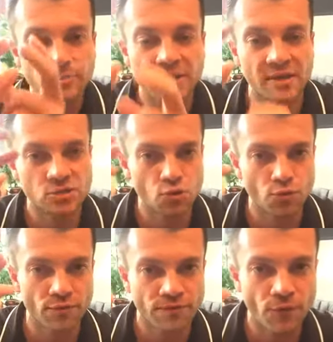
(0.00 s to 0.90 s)
because your
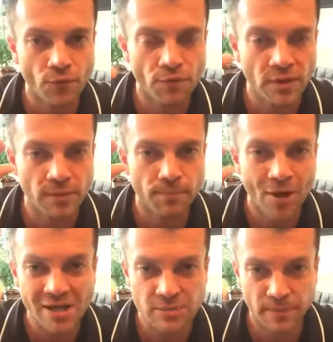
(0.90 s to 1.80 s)
referring
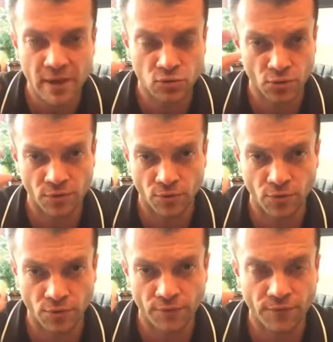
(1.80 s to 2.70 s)
prospect or
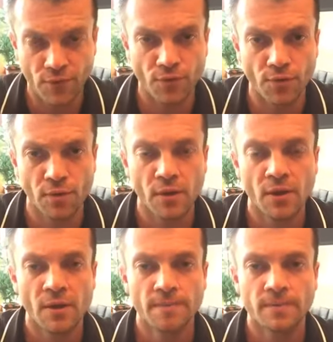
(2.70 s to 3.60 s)
your referral,
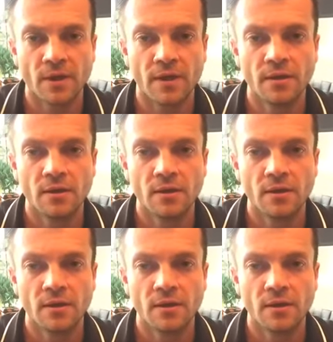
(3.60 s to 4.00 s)
okay,